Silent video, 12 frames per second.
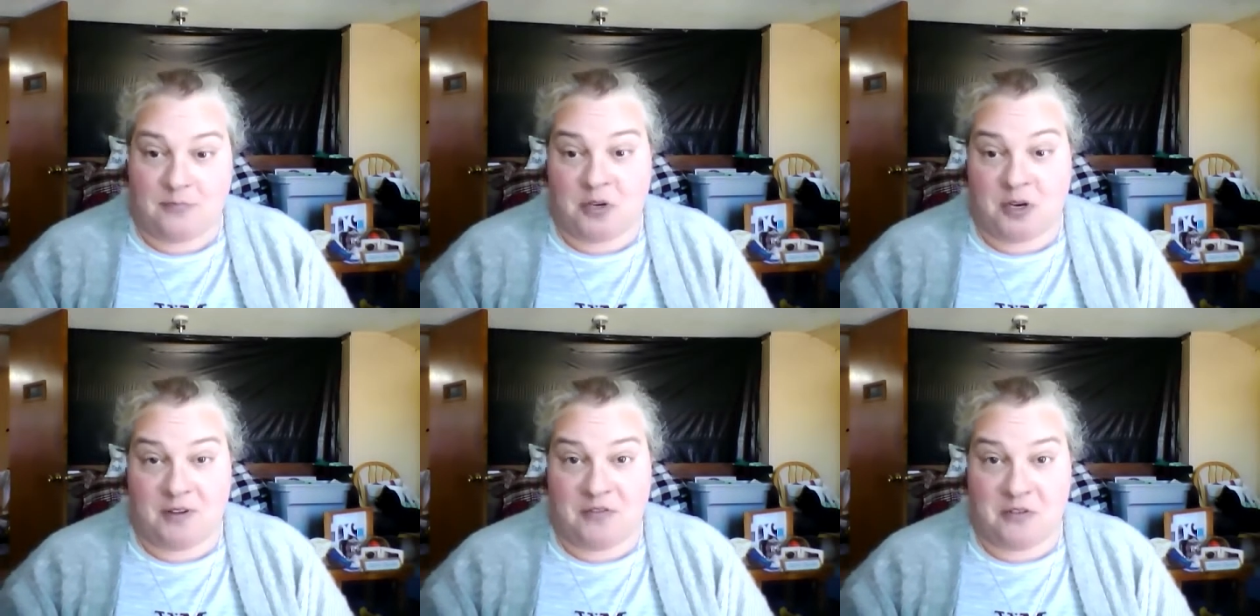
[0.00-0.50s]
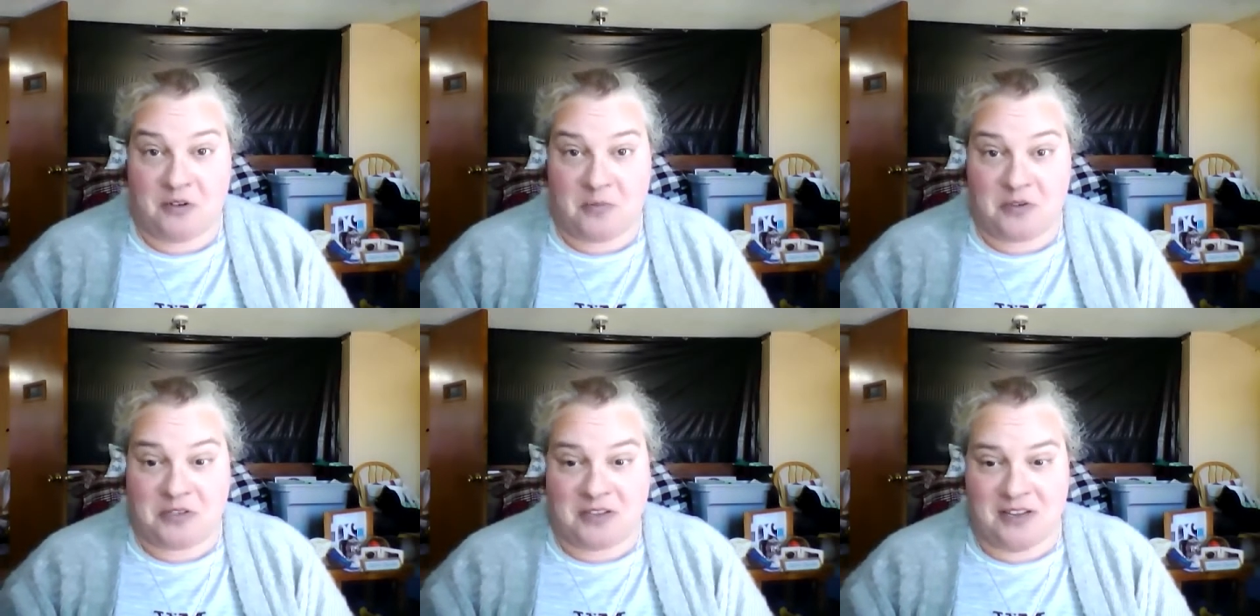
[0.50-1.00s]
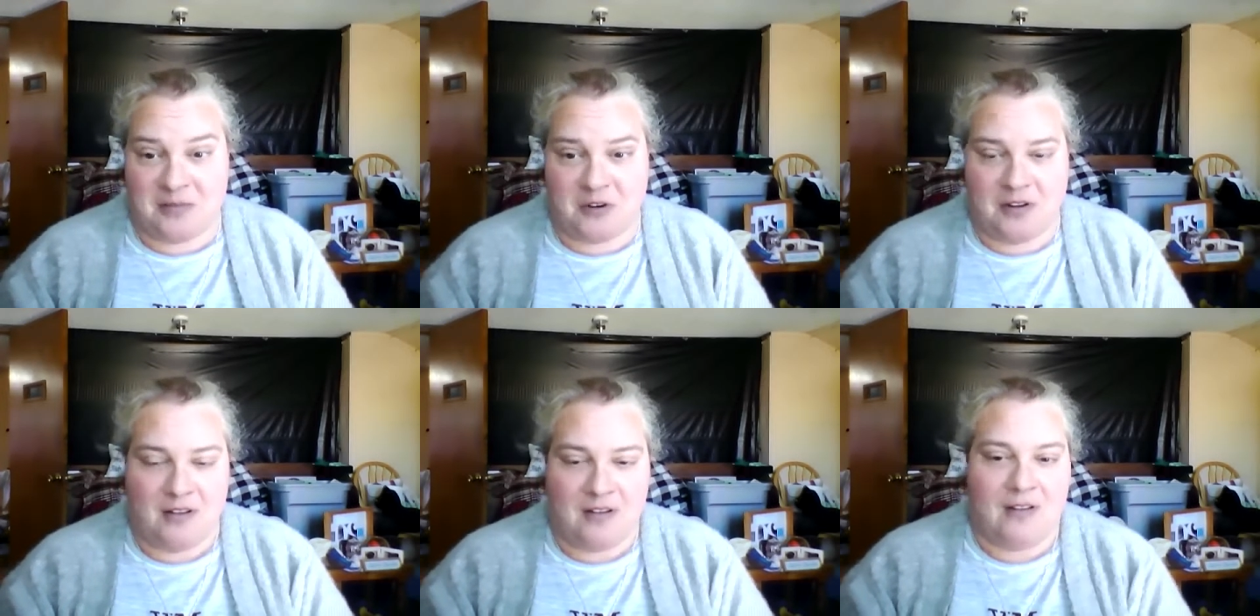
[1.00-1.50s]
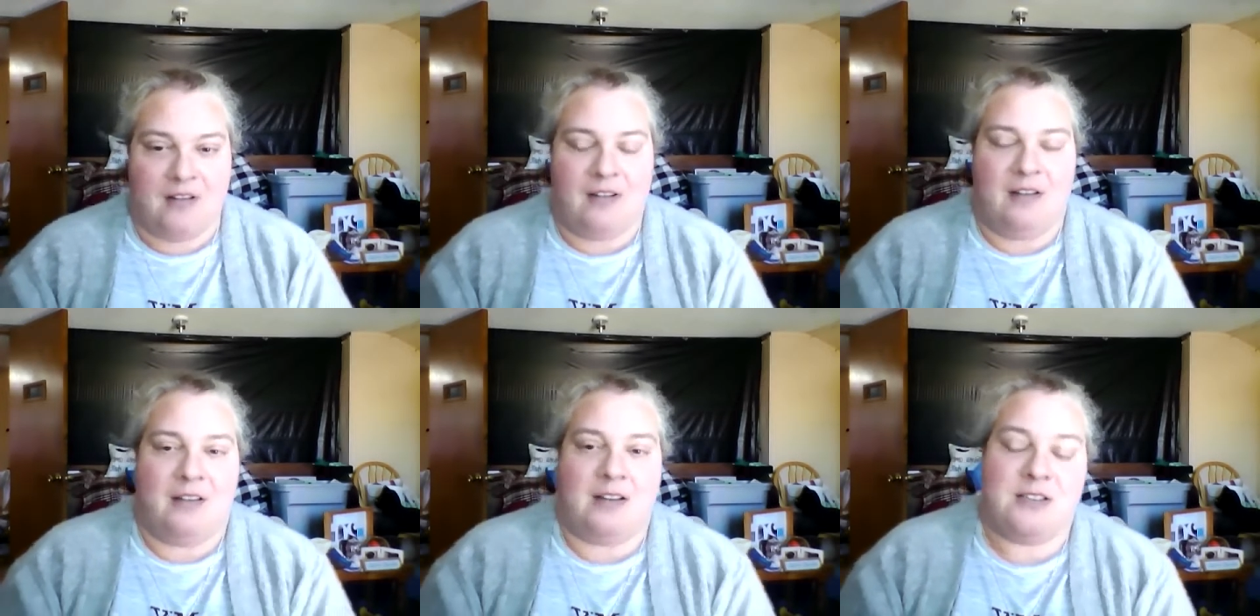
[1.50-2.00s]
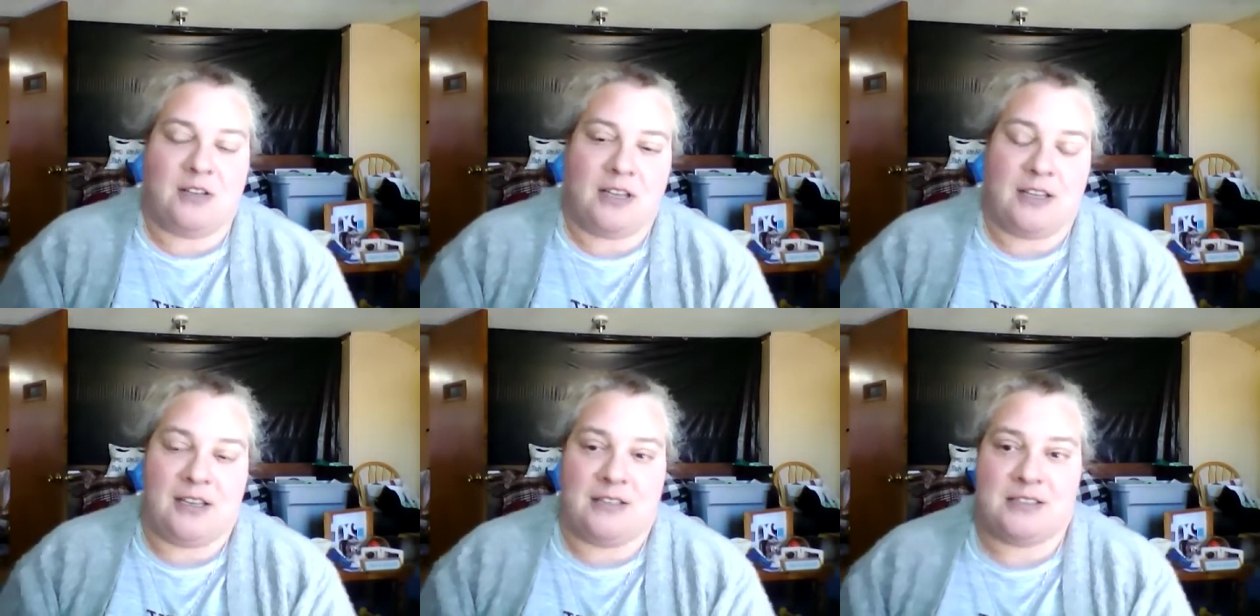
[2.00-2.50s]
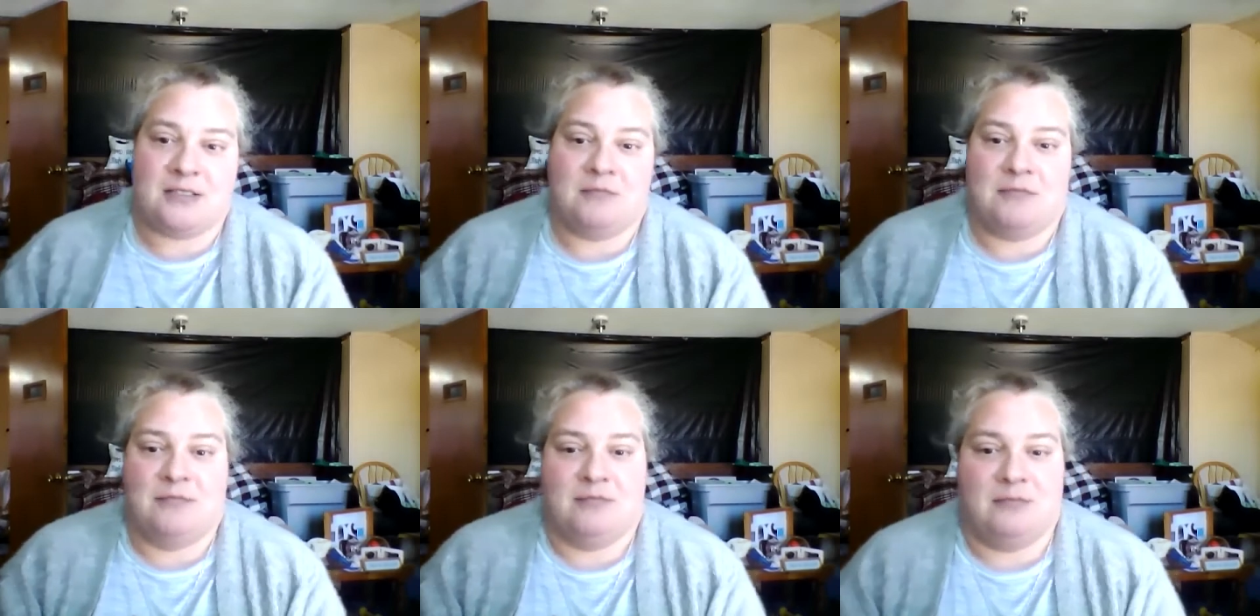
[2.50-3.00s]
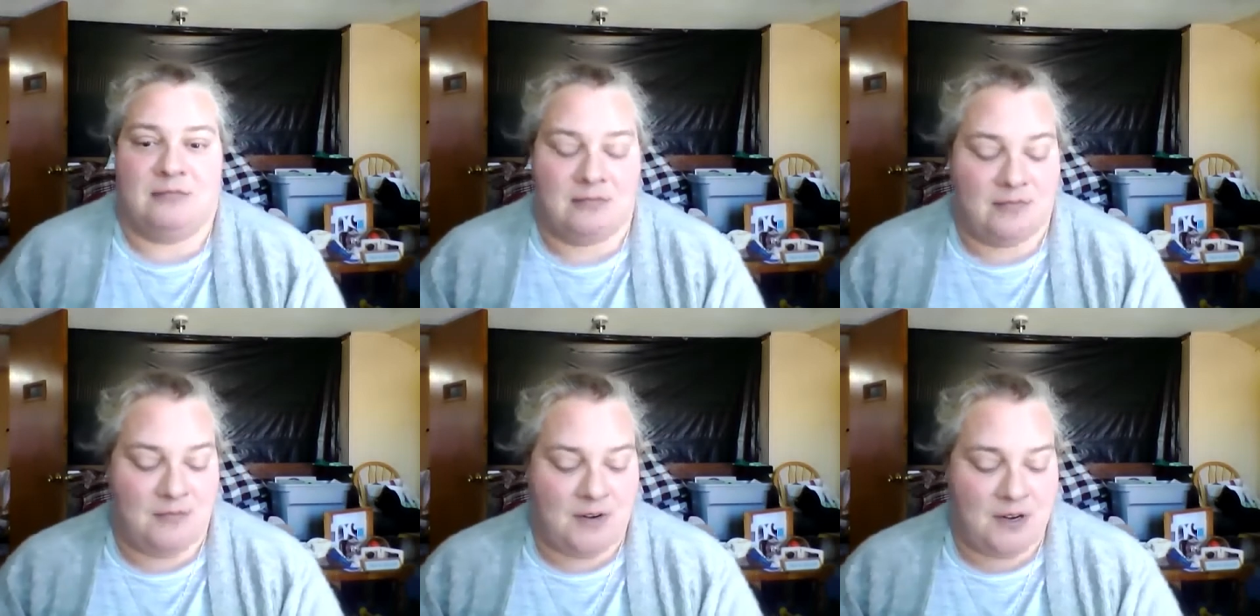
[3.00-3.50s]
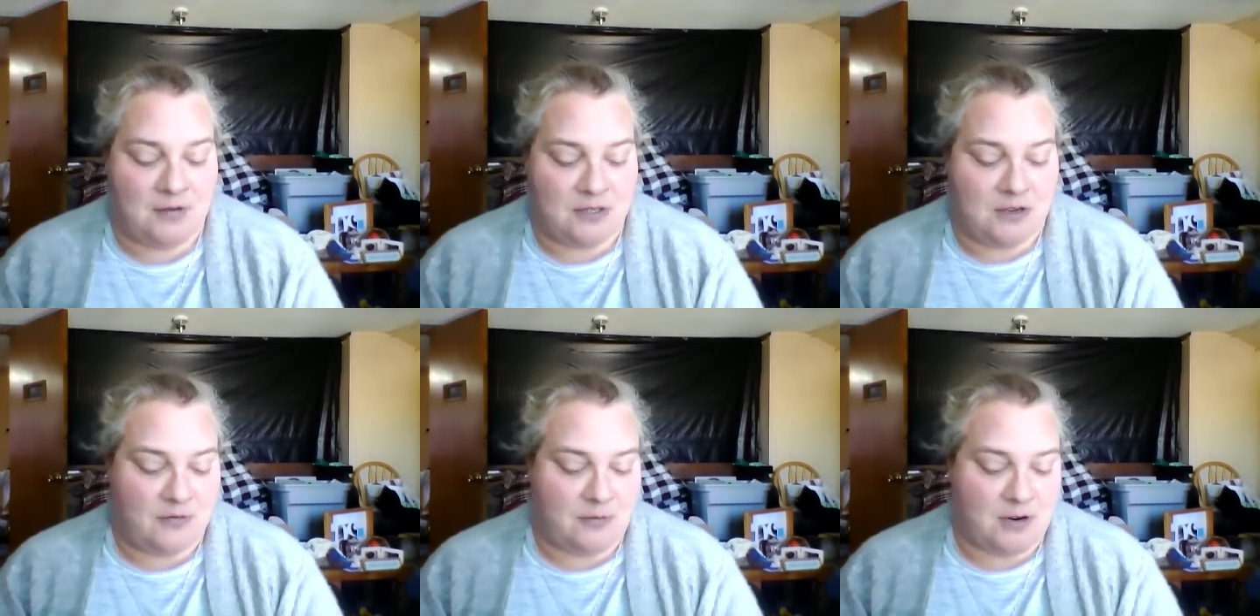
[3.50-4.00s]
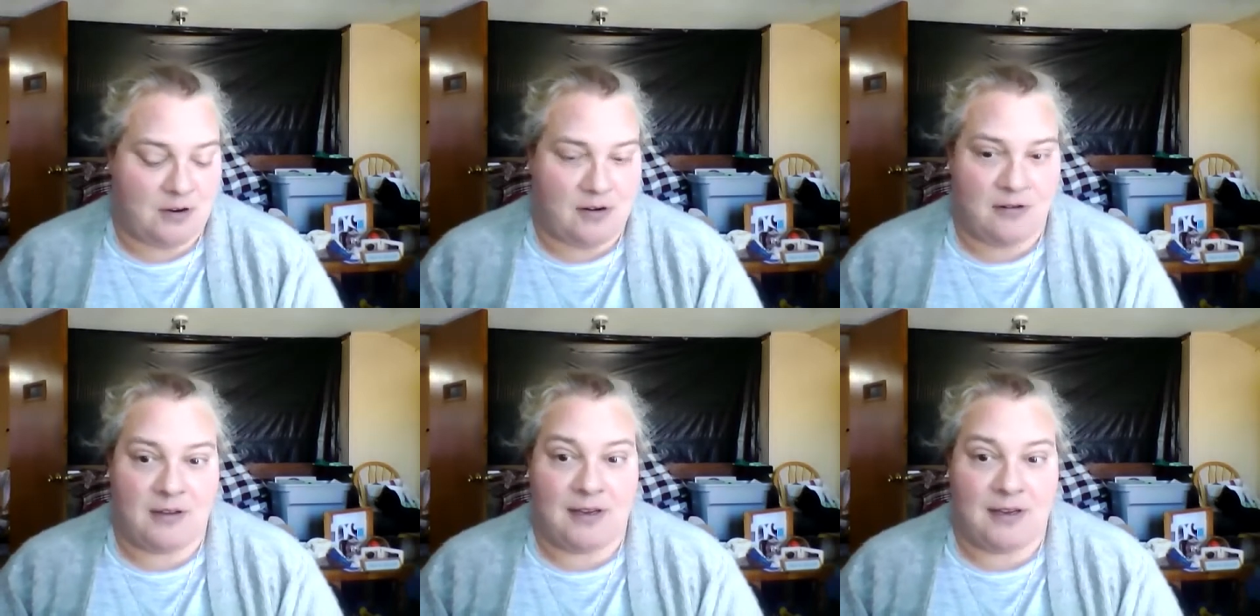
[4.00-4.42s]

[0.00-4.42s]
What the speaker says: putting my phone up to the camera until I can get some video software.